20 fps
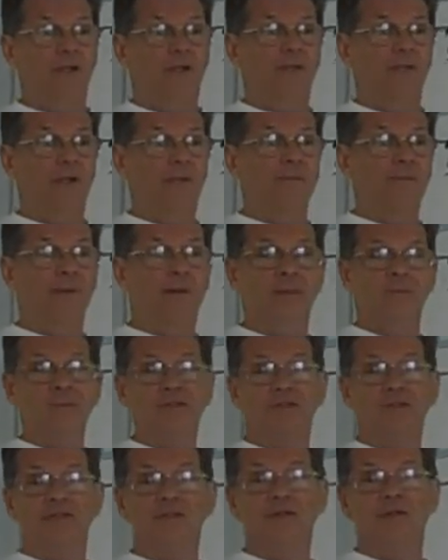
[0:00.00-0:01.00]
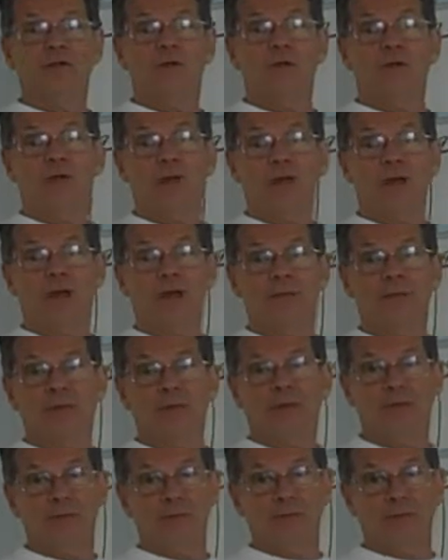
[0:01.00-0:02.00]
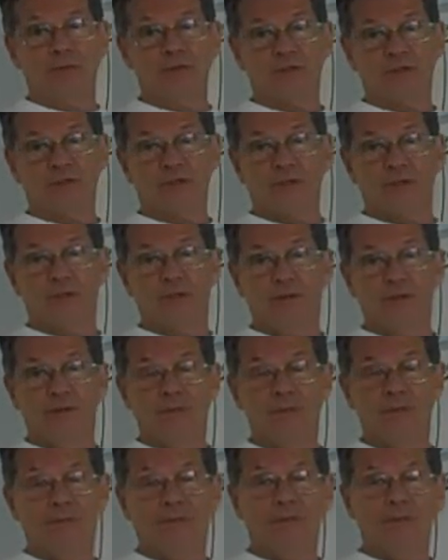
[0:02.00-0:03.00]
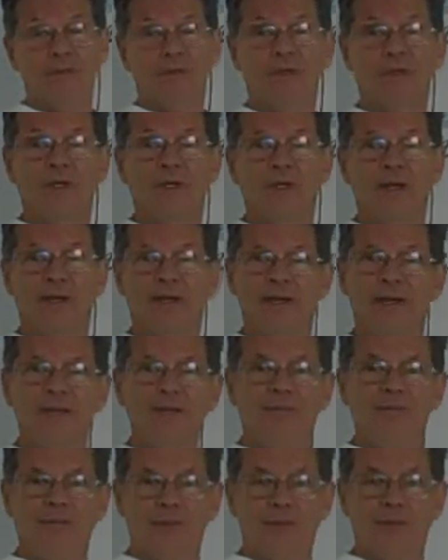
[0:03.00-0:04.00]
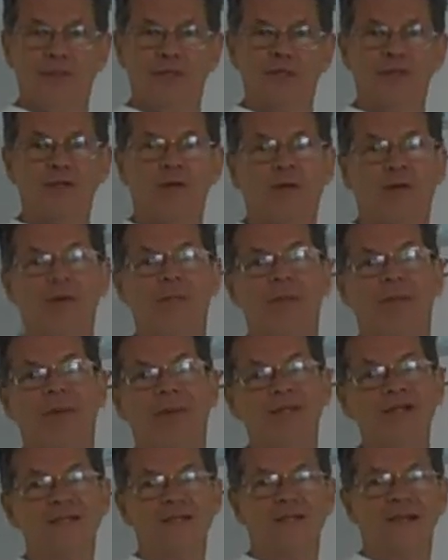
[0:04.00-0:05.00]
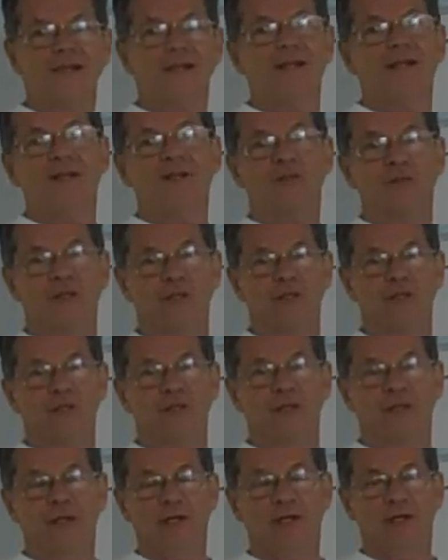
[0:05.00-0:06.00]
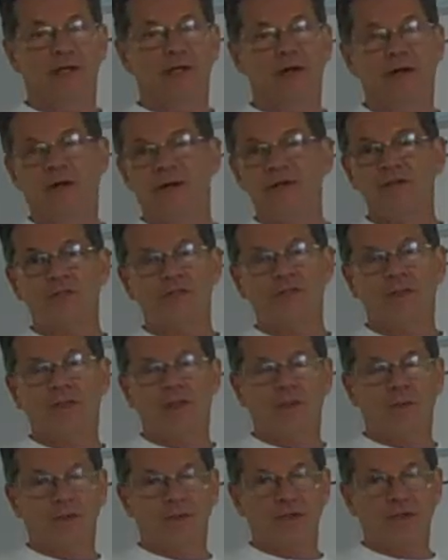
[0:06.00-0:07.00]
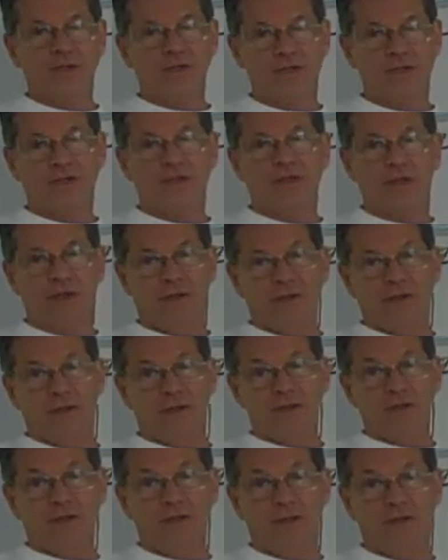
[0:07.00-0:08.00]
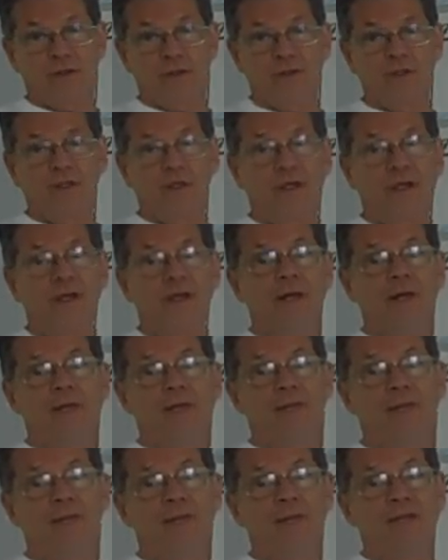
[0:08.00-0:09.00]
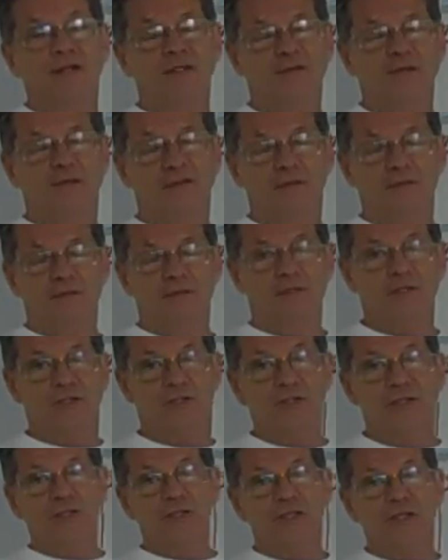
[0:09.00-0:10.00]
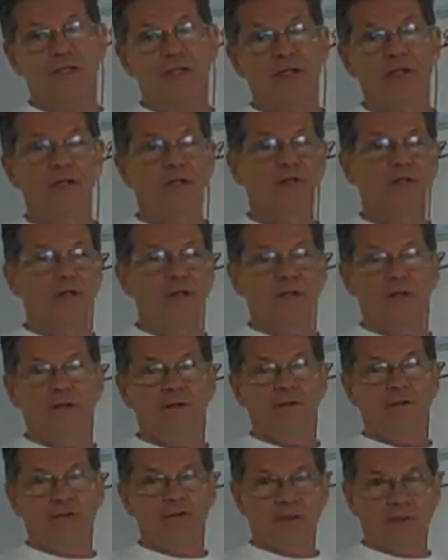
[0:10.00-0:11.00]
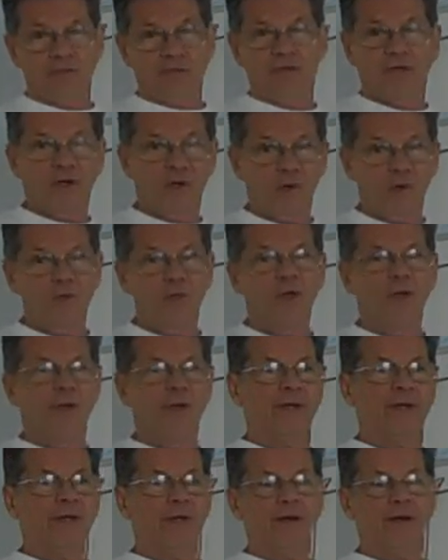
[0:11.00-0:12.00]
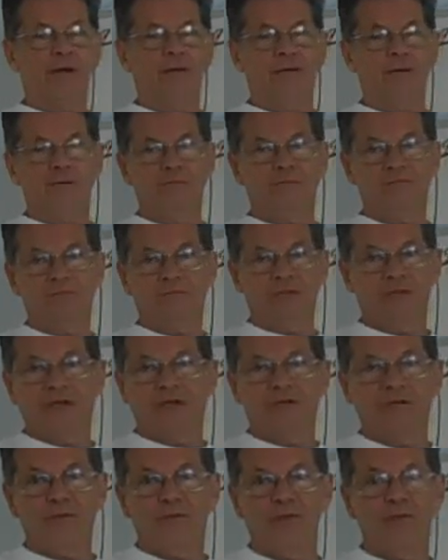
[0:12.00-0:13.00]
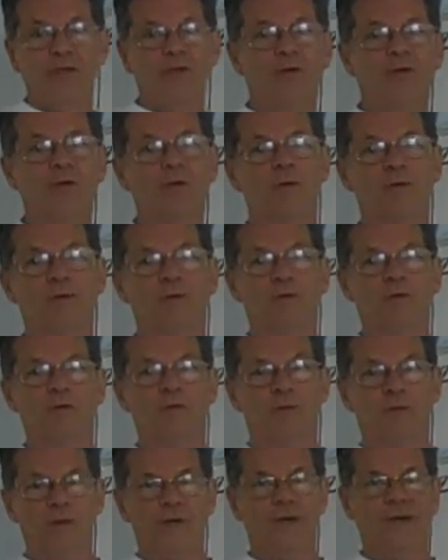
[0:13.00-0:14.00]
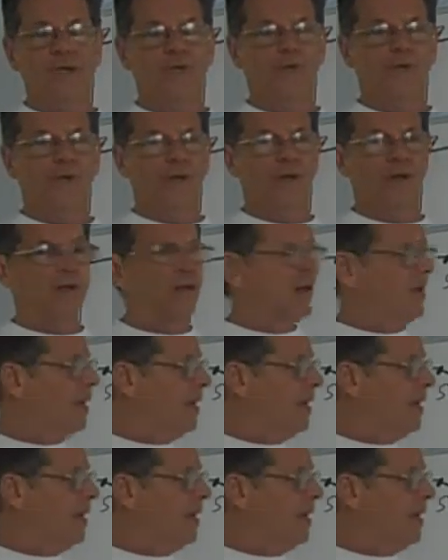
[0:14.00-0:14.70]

I'm suggesting you go to the library because the books are free, but you can get any book that's called Basic Electricity, and they all start out with the same thing that I'm going to show you here today, the basic electricity. So let's say you're not ready to go do that right now and you can't find it on Google or whatever, but